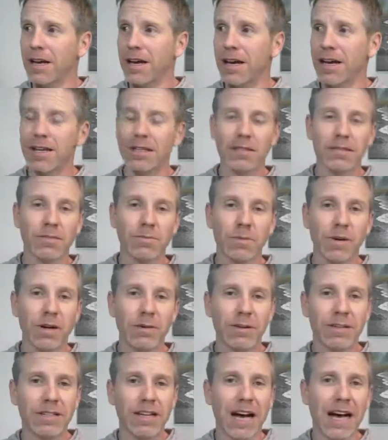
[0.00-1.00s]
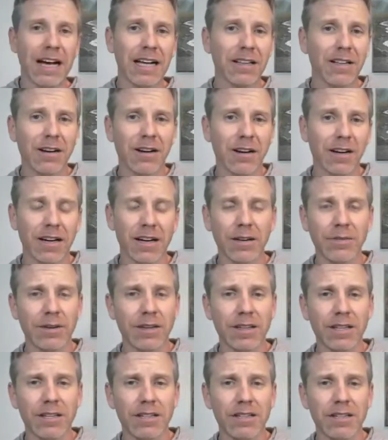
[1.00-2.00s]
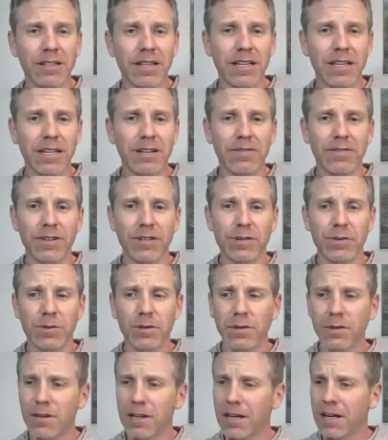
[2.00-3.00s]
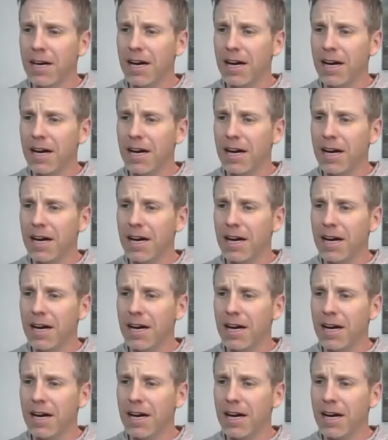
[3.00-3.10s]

as we were dialoguing with this individual,